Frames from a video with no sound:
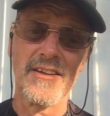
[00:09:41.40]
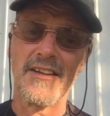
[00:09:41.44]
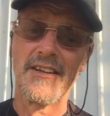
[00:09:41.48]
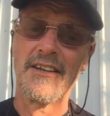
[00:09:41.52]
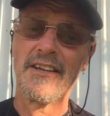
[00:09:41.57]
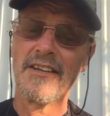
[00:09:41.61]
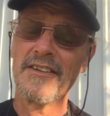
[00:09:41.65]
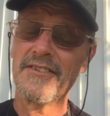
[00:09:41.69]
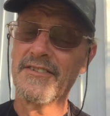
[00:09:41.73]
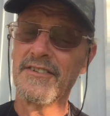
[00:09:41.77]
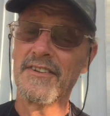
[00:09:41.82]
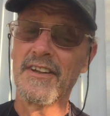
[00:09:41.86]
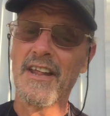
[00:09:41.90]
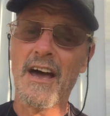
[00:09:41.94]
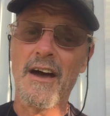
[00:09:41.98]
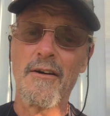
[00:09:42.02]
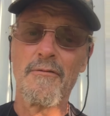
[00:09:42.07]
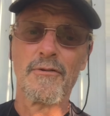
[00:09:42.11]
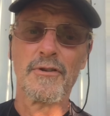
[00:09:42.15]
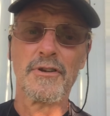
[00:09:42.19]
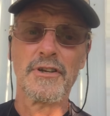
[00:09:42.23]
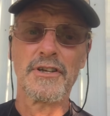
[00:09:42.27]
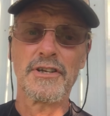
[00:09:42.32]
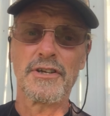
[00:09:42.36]
It's
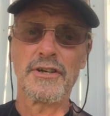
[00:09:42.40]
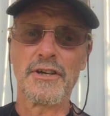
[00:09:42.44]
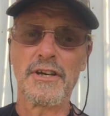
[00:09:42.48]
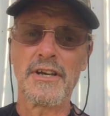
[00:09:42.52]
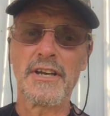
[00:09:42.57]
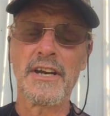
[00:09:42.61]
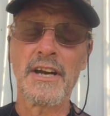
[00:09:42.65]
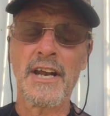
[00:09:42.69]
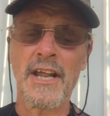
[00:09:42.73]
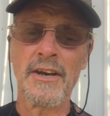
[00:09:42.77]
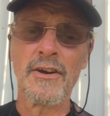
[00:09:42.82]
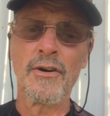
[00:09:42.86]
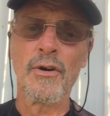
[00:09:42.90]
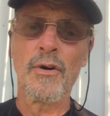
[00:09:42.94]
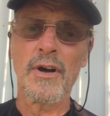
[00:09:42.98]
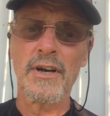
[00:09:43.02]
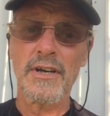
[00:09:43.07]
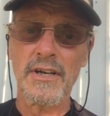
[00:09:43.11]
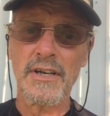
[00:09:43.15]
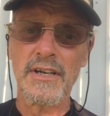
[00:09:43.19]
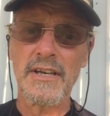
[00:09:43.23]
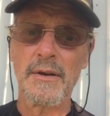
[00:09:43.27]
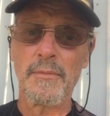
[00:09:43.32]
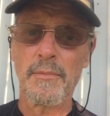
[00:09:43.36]
not really good, and I know
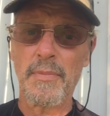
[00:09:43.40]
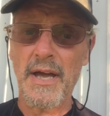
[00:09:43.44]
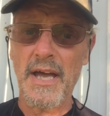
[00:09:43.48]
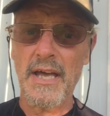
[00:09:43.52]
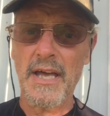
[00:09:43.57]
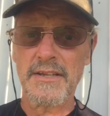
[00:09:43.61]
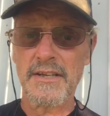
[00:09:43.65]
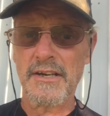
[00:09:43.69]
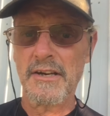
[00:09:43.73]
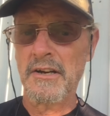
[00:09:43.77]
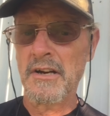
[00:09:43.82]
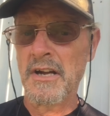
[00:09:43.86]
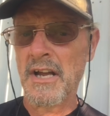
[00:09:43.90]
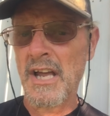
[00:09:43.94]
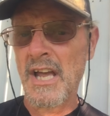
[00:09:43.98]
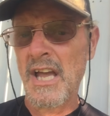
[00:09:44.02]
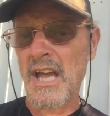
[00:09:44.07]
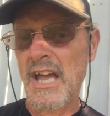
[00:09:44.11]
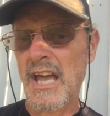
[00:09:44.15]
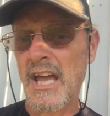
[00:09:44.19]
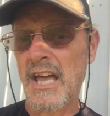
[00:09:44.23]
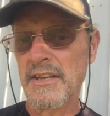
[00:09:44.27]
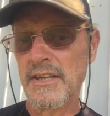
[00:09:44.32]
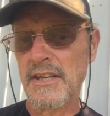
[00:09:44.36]
it could get bad there.
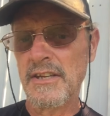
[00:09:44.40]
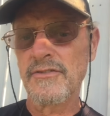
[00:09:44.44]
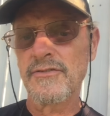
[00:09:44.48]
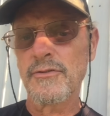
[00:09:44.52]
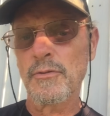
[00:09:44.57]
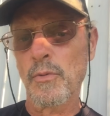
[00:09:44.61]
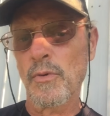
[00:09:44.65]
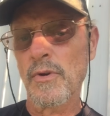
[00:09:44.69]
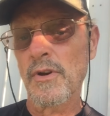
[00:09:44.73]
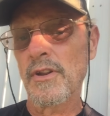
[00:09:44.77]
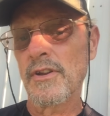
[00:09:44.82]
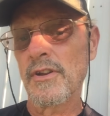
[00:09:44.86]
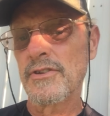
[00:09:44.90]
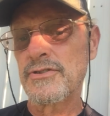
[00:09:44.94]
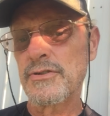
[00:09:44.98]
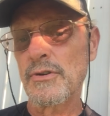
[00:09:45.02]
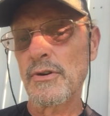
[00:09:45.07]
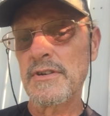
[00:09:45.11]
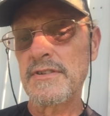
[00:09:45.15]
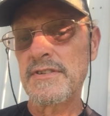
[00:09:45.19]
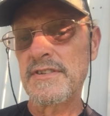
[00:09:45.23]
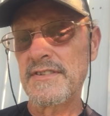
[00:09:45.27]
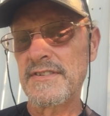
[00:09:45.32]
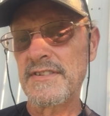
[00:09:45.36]
And these are one of the
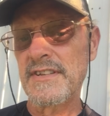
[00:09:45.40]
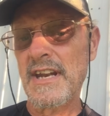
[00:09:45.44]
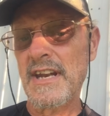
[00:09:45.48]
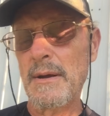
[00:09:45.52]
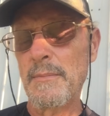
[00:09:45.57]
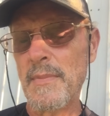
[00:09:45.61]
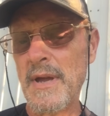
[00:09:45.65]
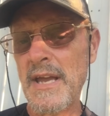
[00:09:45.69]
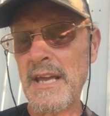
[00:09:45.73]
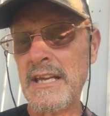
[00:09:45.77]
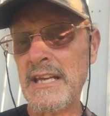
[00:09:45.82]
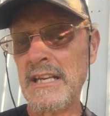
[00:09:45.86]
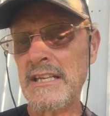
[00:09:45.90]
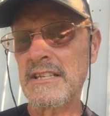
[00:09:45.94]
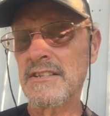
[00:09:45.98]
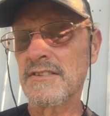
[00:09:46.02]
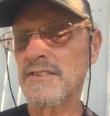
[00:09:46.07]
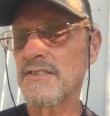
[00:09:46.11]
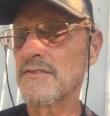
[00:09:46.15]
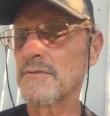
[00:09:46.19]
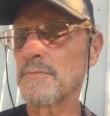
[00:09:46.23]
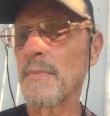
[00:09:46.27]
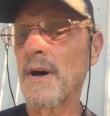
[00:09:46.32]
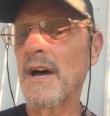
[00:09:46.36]
choices that I'm making.
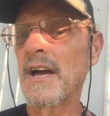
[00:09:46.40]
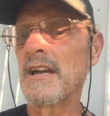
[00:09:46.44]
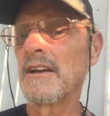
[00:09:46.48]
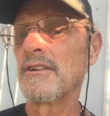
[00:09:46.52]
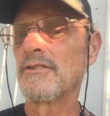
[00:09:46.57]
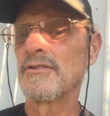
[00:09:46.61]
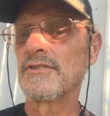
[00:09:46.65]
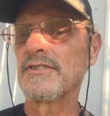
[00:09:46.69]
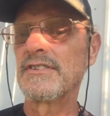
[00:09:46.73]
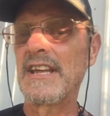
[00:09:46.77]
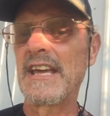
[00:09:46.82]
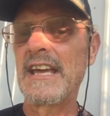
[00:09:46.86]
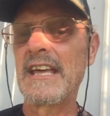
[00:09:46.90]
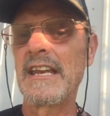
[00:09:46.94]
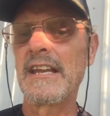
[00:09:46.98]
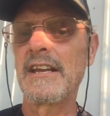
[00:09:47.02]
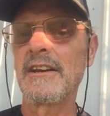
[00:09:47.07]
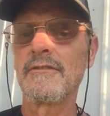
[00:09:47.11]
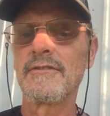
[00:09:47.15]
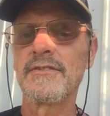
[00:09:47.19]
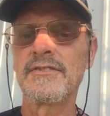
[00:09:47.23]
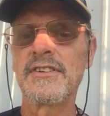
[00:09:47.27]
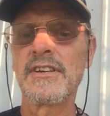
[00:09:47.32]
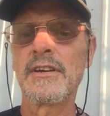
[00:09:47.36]
This is my
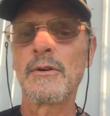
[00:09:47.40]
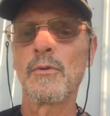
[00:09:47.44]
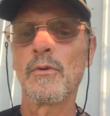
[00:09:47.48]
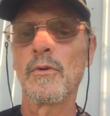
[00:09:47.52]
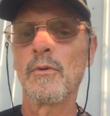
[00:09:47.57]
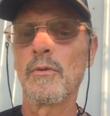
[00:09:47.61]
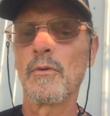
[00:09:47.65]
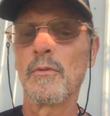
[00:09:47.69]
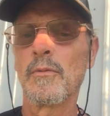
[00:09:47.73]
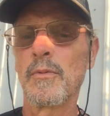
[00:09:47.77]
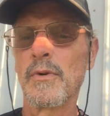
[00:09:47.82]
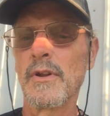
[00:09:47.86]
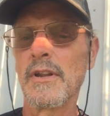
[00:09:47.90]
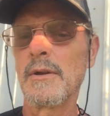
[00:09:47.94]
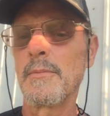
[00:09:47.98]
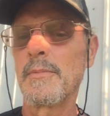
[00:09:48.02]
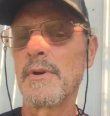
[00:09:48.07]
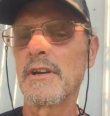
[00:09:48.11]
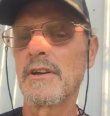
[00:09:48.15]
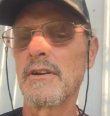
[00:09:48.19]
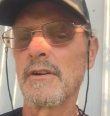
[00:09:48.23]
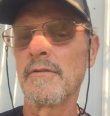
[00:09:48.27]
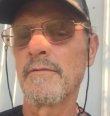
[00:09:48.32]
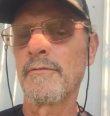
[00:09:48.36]
understanding of seeing what would really
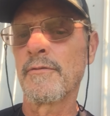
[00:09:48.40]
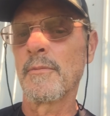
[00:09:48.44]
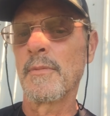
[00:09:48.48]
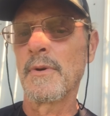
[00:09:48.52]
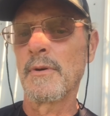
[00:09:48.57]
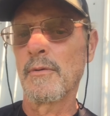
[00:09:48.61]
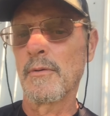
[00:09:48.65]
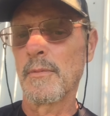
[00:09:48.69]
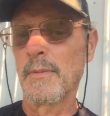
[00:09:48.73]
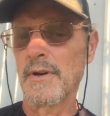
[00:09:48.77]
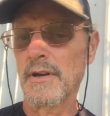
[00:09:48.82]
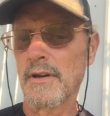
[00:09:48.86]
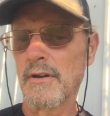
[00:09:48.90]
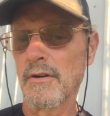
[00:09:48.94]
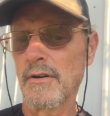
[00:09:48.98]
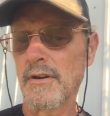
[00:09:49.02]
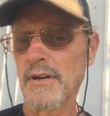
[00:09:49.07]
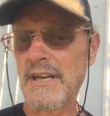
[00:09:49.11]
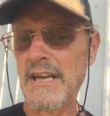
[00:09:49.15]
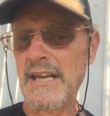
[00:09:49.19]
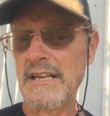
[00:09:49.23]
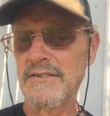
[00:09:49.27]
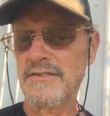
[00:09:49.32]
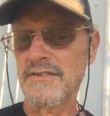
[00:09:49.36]
be good for me would be to go to
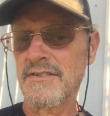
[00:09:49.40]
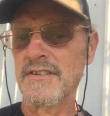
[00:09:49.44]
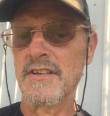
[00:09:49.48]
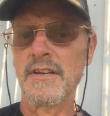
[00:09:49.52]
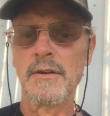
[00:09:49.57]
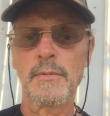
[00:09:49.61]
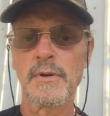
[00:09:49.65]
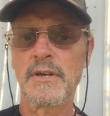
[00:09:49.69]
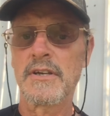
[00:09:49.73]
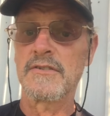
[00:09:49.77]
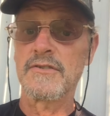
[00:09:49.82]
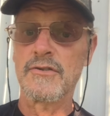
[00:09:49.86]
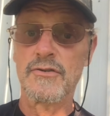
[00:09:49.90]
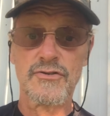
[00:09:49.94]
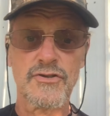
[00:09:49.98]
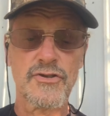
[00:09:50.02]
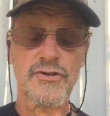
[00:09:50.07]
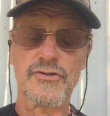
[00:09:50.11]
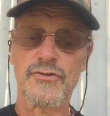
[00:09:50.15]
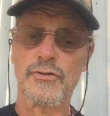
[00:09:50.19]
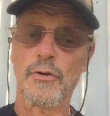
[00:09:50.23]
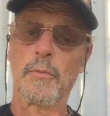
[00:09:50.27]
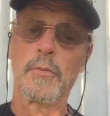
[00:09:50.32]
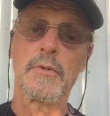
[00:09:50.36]
Kansas City because there's
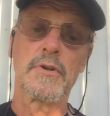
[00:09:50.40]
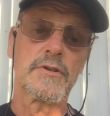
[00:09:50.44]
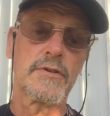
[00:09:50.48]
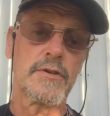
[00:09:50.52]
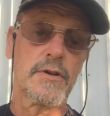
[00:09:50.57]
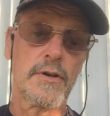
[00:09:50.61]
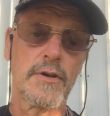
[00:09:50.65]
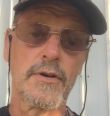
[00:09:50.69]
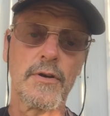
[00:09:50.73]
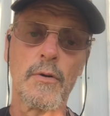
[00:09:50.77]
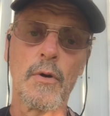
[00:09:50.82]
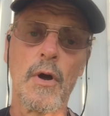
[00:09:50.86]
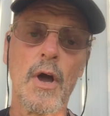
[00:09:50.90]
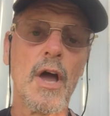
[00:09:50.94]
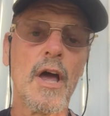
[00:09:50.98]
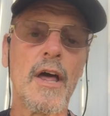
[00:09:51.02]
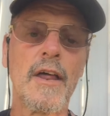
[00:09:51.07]
just so much to do.